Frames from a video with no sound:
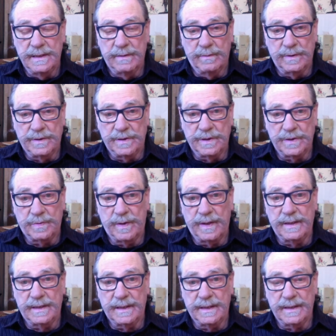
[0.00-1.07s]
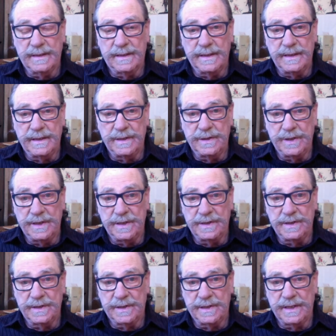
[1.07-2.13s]
which is what the
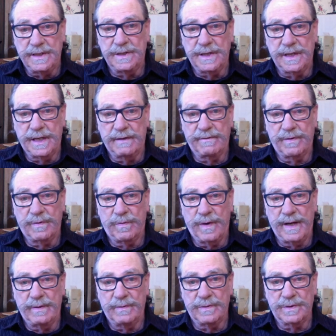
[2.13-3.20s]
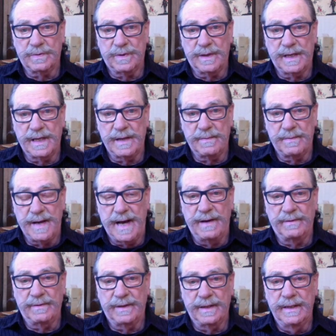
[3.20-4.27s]
Jesus teaching of the way was really
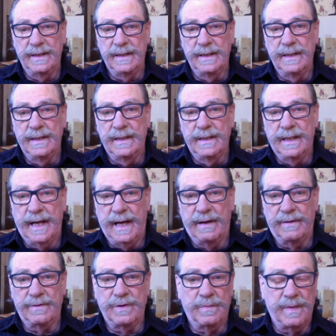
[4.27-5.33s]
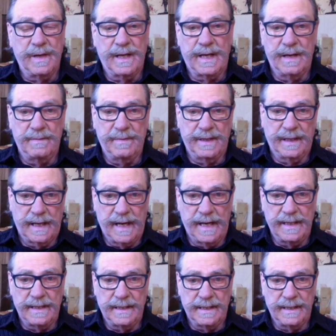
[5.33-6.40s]
about, how you become
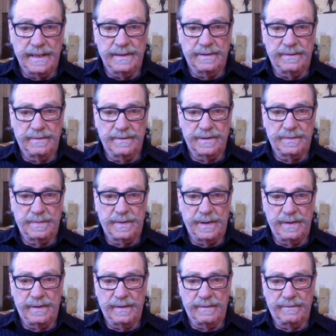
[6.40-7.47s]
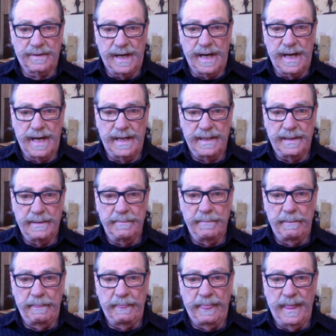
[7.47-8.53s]
enlightened into the Spirit of God.
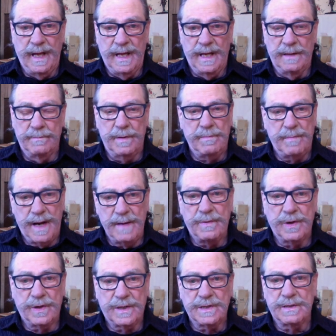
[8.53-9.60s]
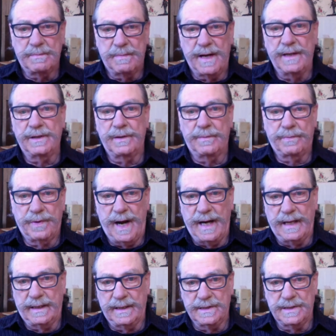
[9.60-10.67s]
But my book is about the
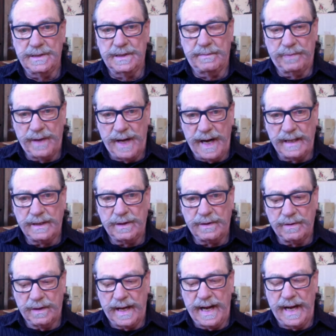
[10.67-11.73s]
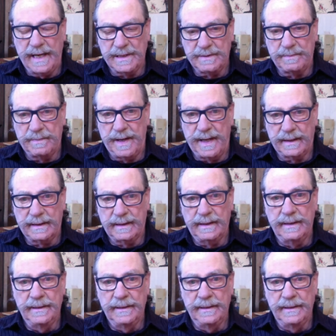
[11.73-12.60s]
practice, the practical aspect